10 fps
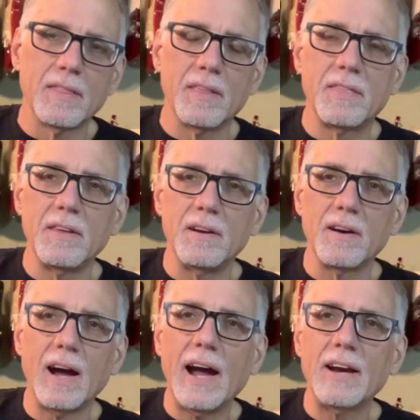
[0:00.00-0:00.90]
thinner
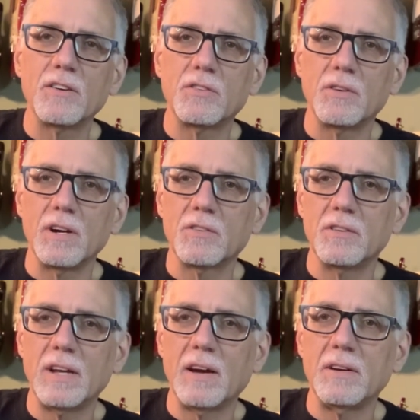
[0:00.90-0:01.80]
higher strings are
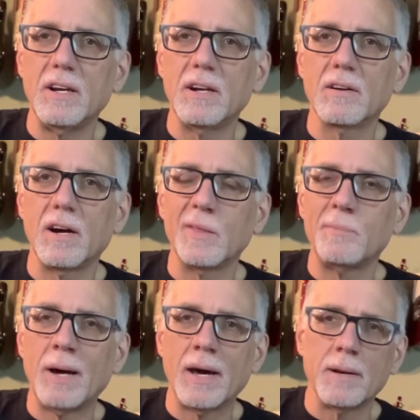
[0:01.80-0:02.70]
down here on the
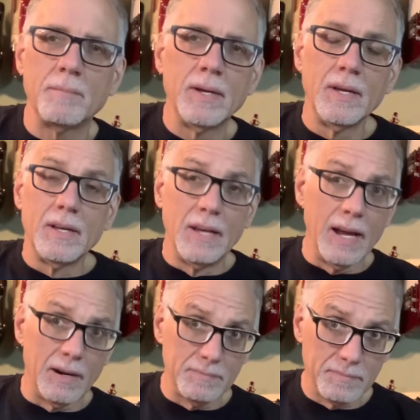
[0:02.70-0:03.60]
bottom.
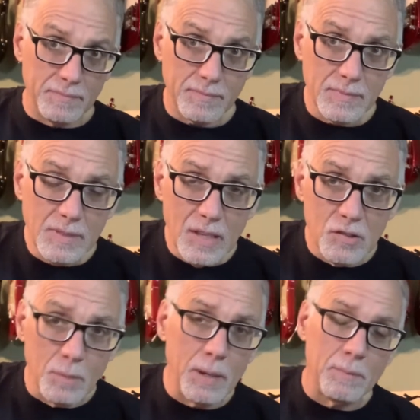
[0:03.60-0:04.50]
Now,
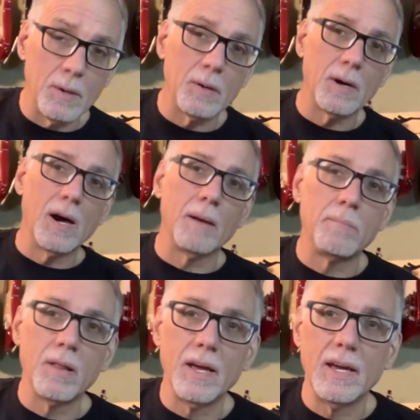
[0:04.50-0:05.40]
some people
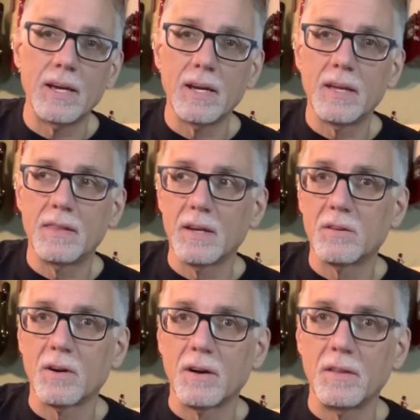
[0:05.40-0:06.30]
play the
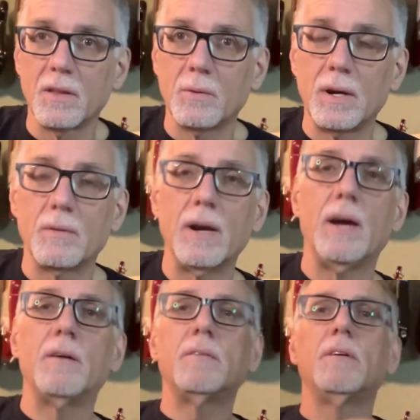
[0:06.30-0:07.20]
guitar the other way
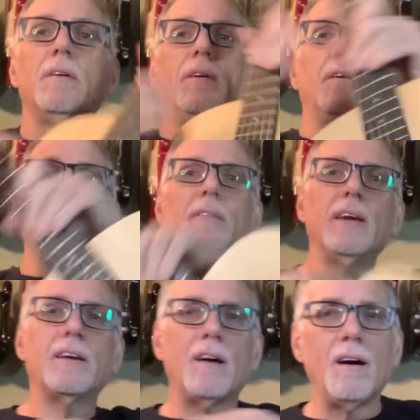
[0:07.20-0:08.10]
around. They
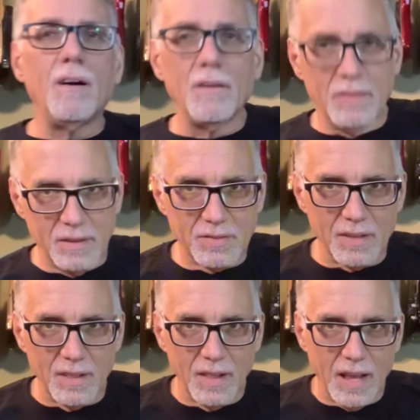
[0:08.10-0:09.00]
call this
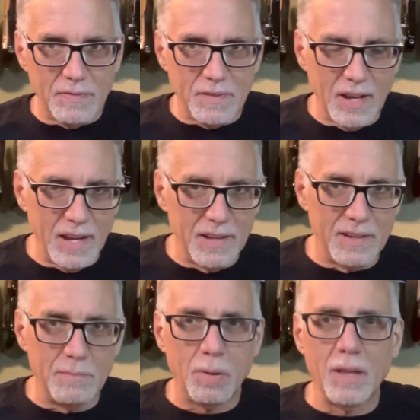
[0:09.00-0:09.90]

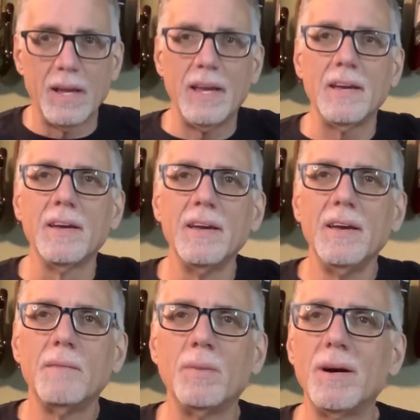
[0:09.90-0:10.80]
left-handed playing,
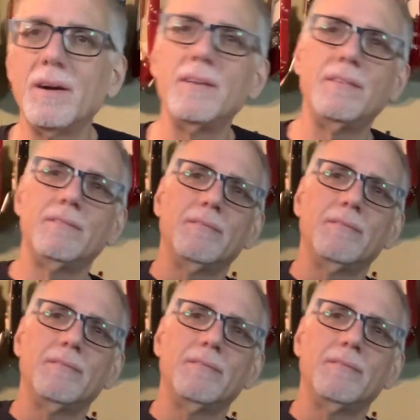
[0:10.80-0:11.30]
but